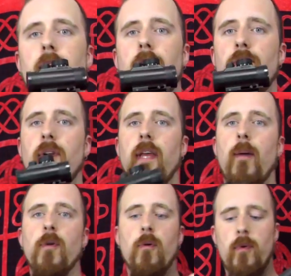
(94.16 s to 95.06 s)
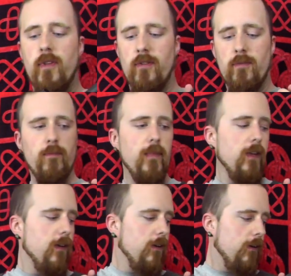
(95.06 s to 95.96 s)
definitely happier with this.
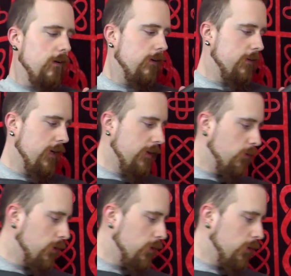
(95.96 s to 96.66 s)
The other